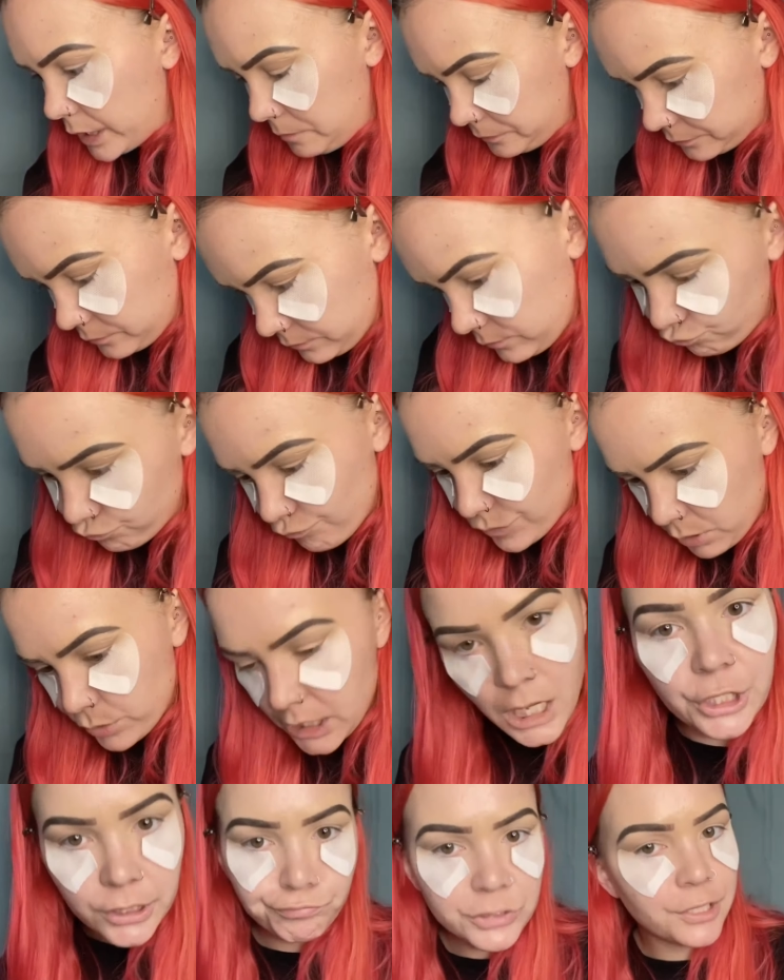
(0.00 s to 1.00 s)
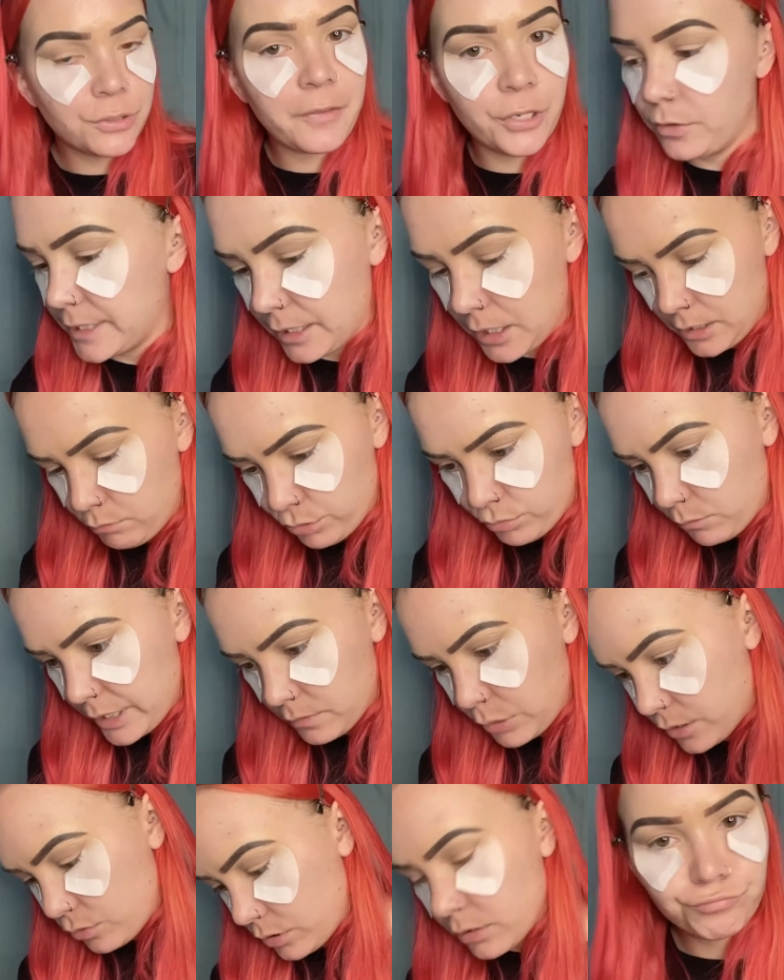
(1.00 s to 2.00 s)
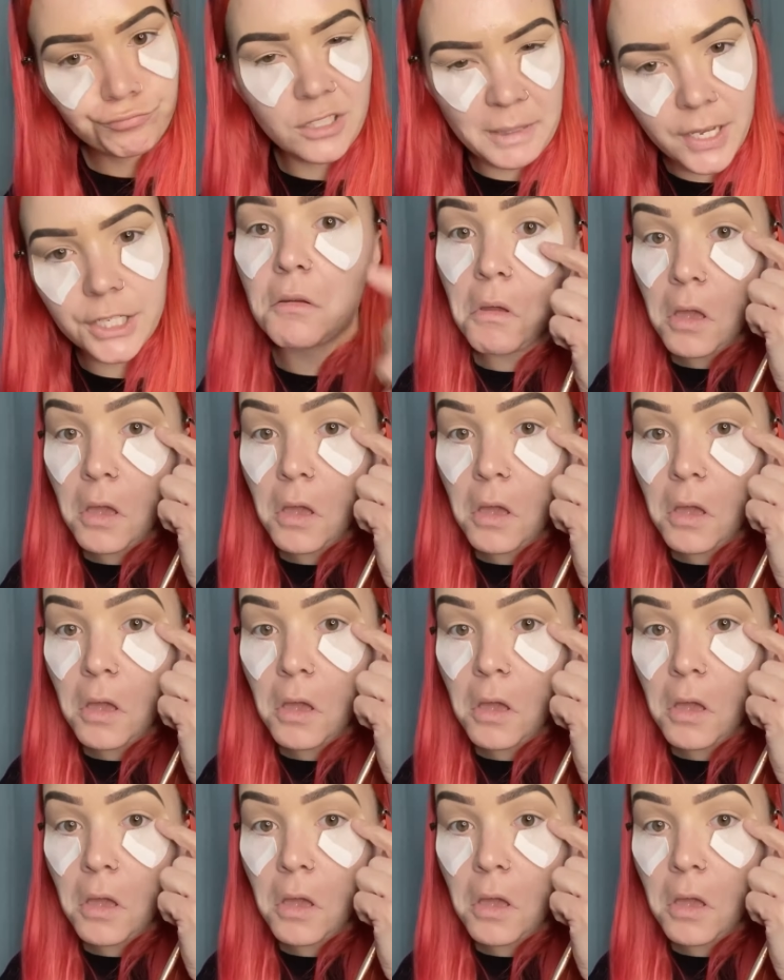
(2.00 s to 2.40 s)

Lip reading: I'm showing you all the pretty colors